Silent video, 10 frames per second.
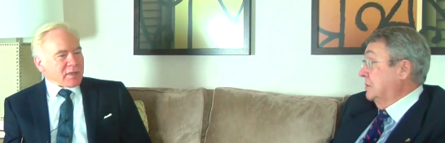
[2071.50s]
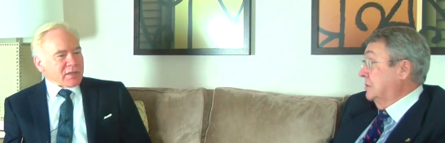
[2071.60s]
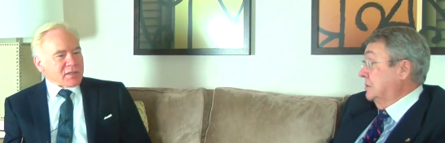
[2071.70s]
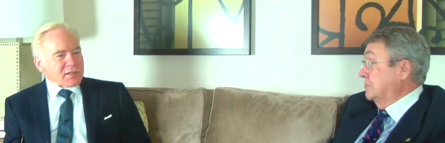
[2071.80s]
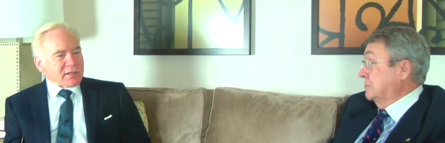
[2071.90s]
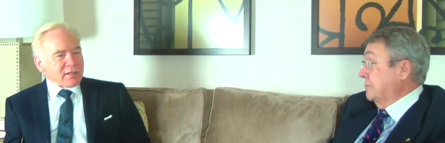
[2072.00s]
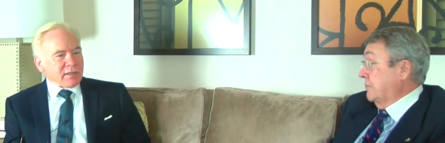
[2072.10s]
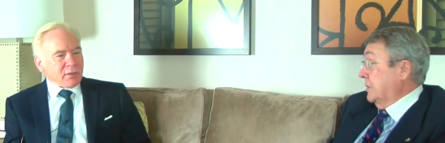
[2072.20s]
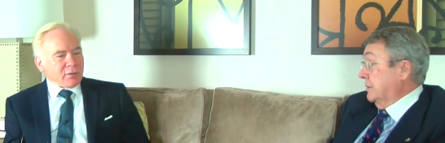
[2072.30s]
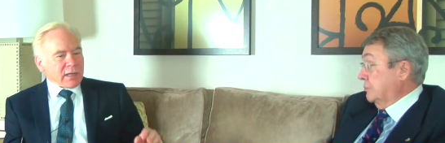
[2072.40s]
Speaker 1: because
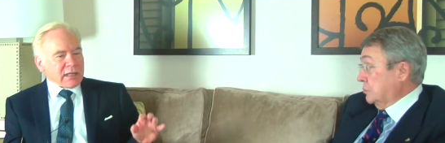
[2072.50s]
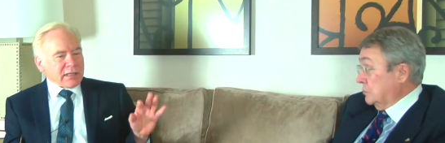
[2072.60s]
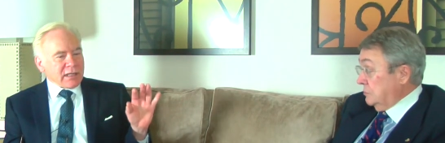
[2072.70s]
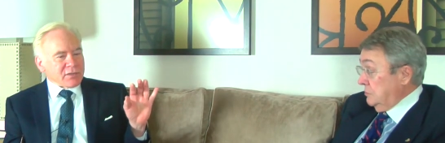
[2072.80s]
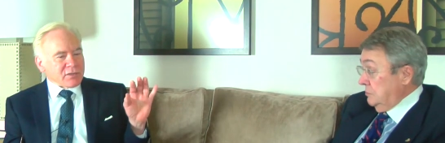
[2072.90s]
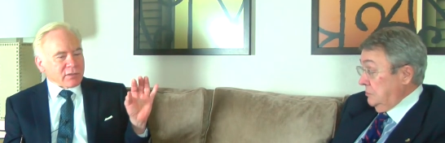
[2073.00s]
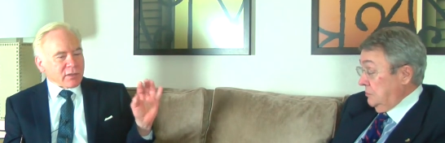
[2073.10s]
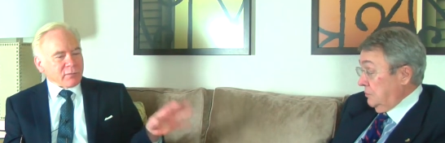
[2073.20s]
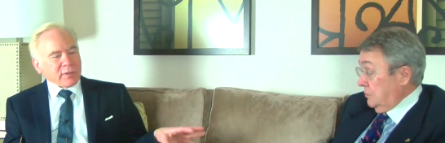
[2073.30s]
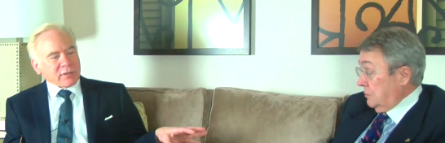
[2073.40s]
you know as, as your
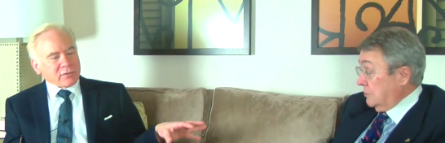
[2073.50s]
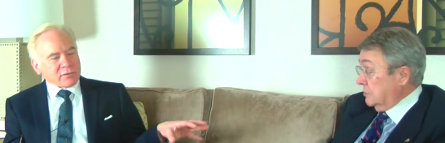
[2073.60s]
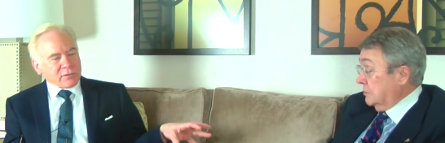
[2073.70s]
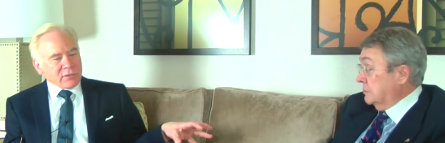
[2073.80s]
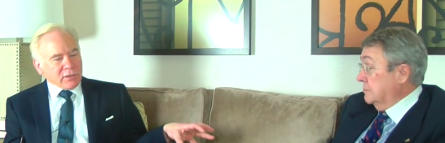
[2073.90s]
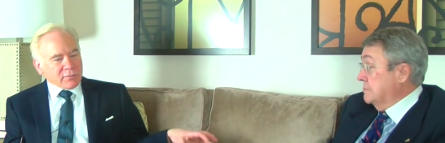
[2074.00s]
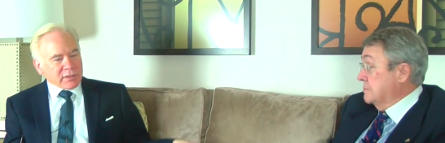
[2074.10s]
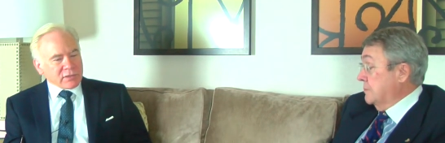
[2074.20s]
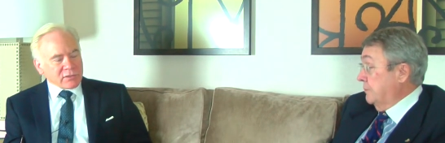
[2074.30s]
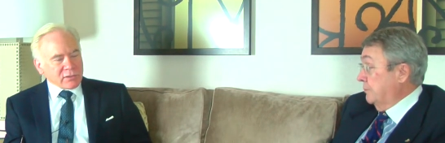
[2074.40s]
career you know
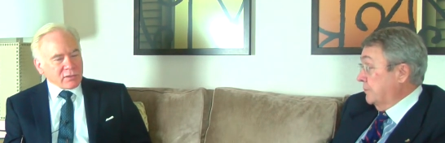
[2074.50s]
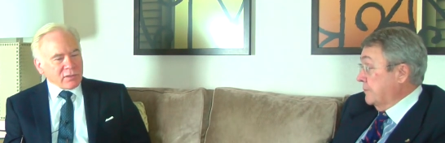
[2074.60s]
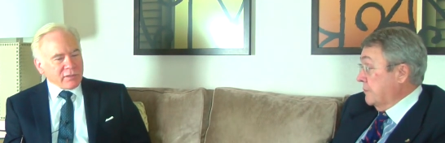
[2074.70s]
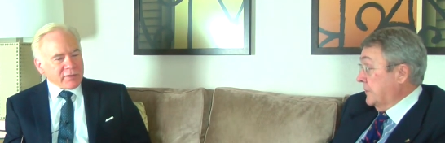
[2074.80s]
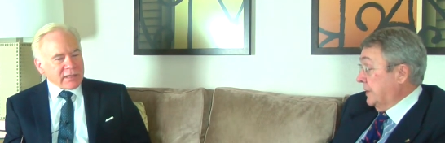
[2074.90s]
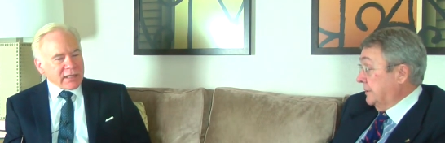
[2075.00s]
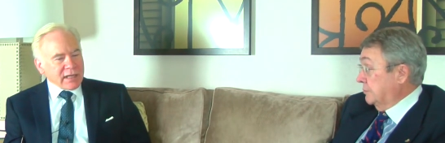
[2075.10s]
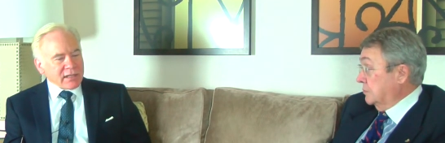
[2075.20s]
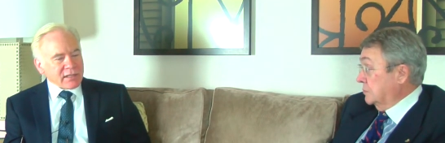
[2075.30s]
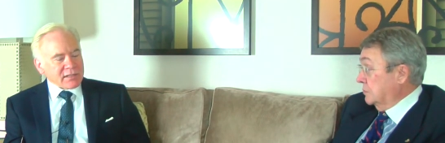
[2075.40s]
really took off in the
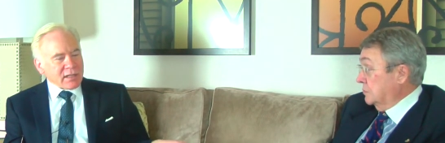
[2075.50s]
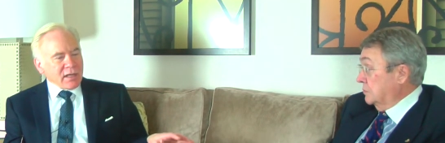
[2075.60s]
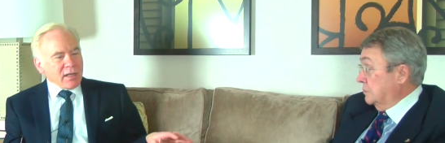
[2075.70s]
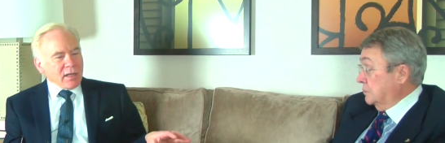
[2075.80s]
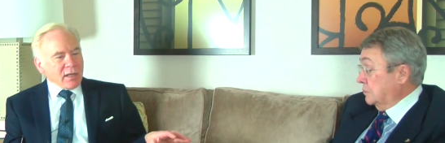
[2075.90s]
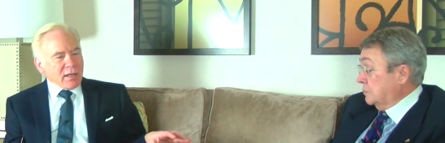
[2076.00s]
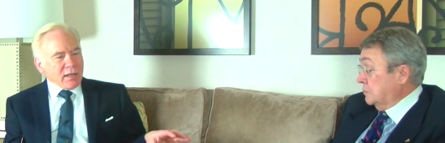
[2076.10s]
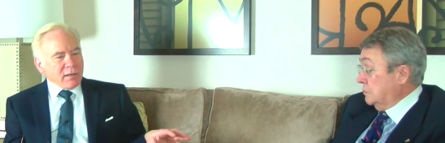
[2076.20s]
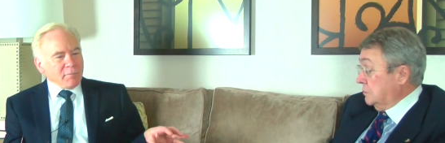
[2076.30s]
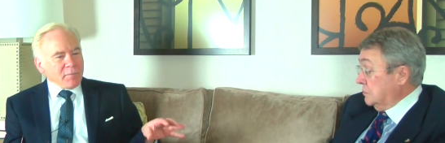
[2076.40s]
'80s,
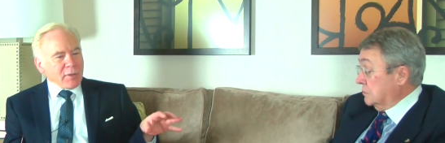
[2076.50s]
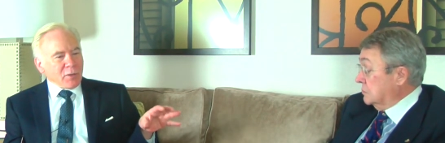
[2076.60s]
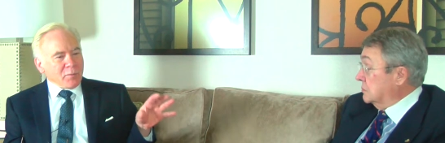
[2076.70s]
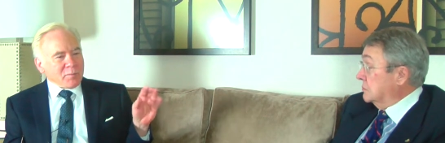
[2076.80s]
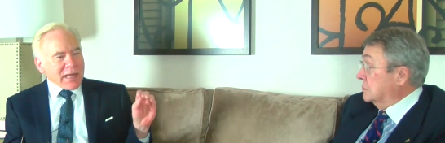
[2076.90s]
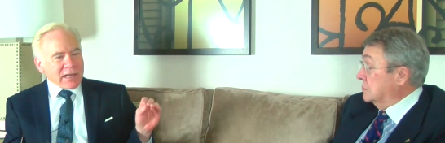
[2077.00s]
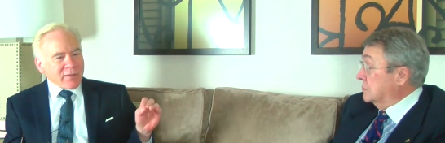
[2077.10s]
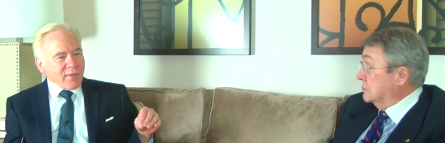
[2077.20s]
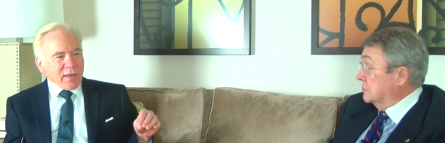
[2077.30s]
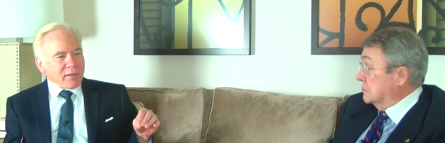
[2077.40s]
uh, you know
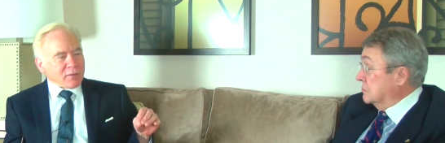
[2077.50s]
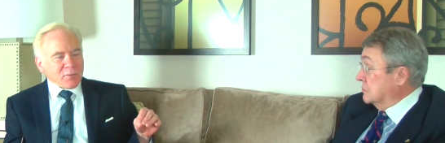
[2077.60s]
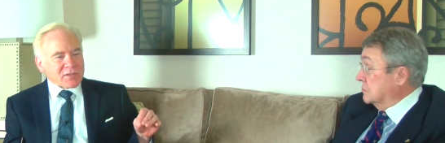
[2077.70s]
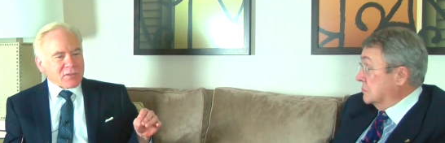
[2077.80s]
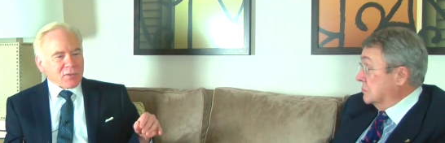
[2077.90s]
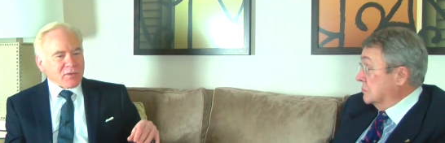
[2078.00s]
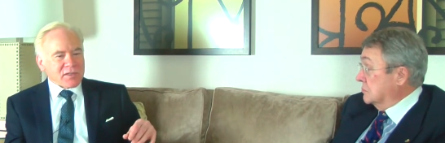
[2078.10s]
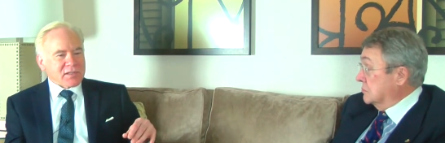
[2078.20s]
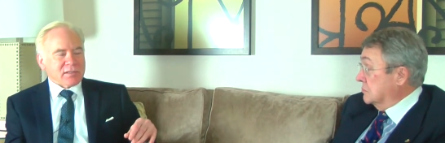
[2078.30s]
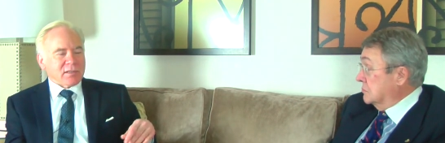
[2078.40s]
back then there wasn't all
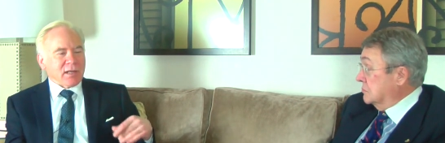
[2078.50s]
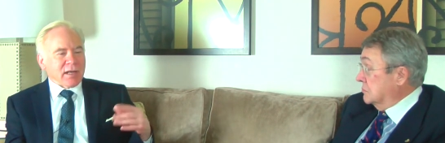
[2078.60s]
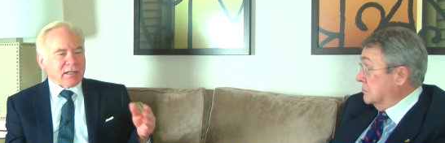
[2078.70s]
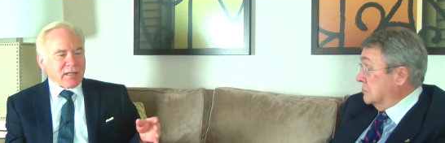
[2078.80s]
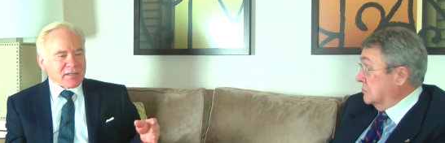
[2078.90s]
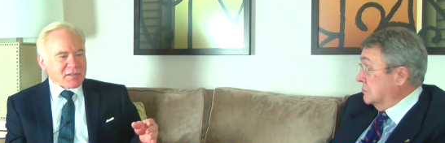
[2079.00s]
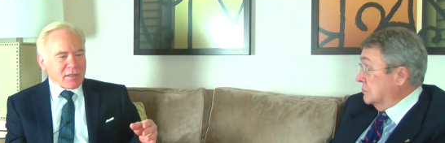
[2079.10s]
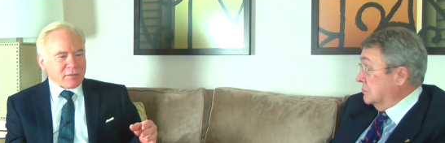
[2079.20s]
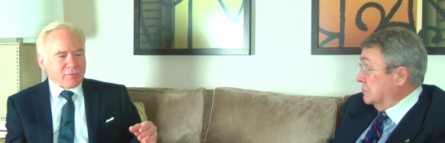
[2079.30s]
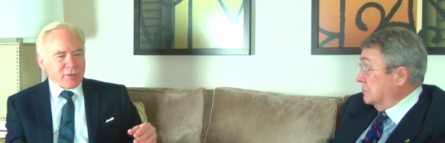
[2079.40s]
this online
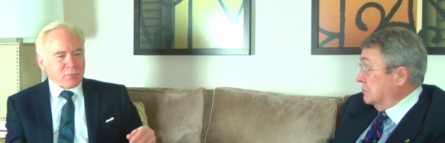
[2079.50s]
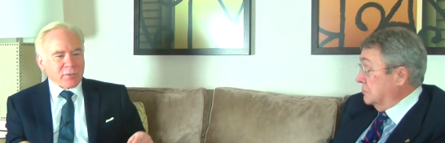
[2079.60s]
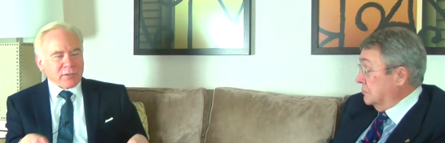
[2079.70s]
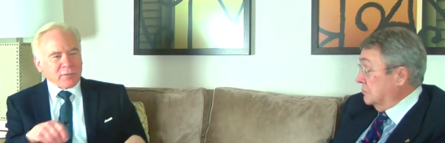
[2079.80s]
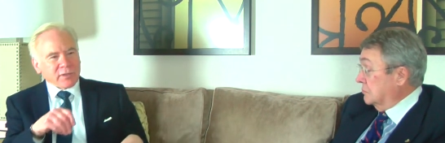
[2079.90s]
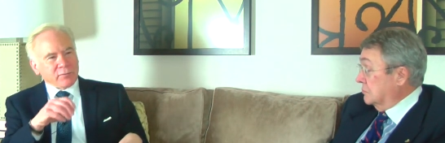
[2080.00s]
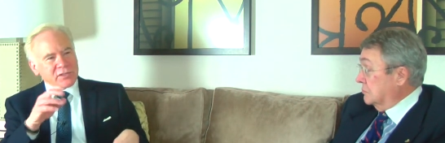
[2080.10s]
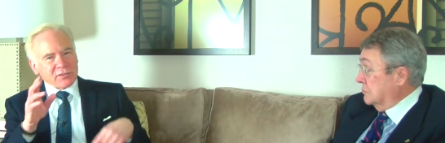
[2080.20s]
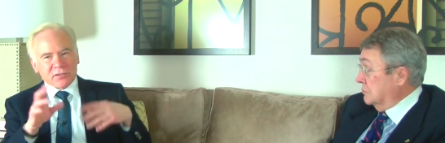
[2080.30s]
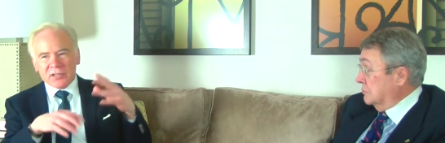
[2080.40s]
stuff, you know, with, with
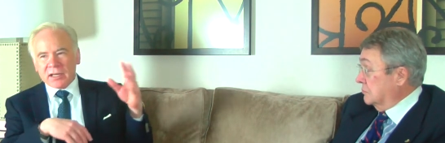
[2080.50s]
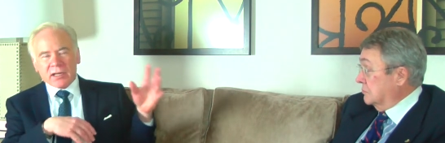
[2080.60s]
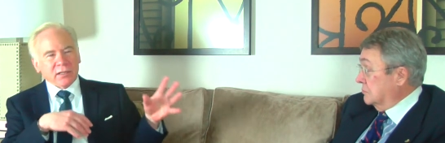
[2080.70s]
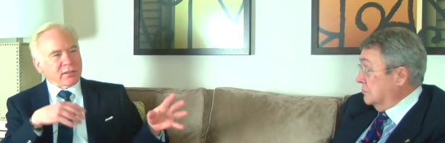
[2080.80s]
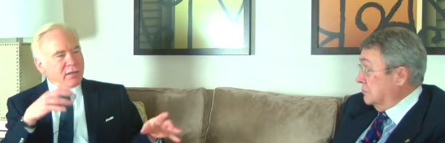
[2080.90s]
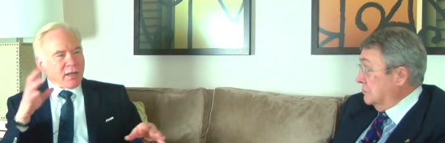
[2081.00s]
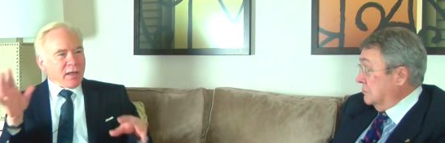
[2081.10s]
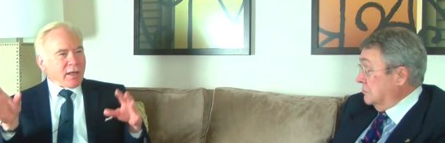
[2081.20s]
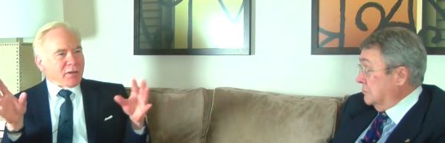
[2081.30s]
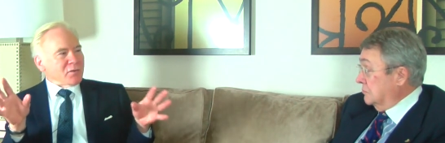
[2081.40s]
ResearchGate and,
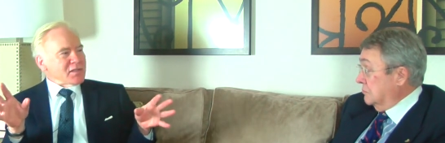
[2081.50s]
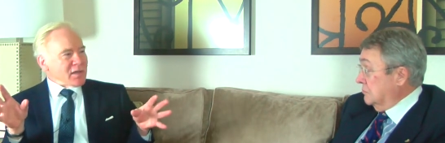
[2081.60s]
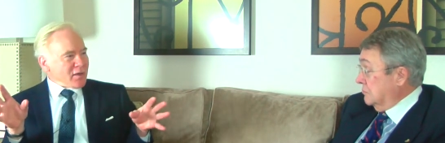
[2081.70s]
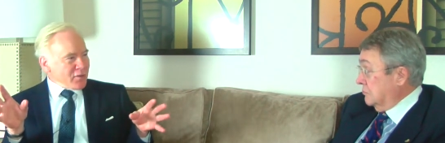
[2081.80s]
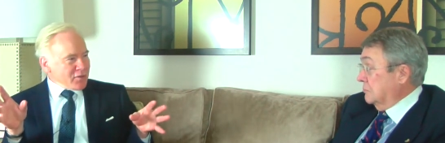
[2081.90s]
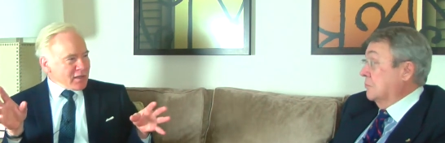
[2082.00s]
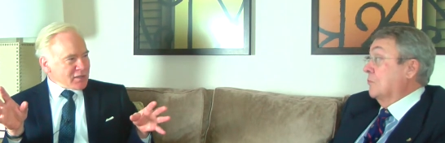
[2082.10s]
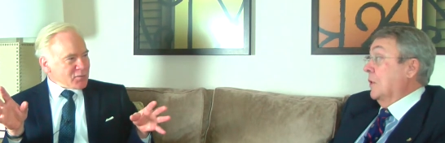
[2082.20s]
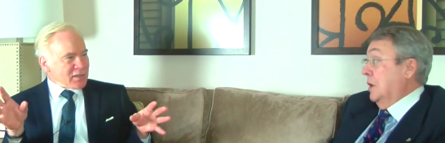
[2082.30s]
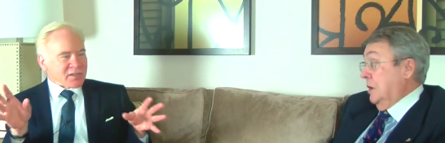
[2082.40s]
and all these other things where you yeah.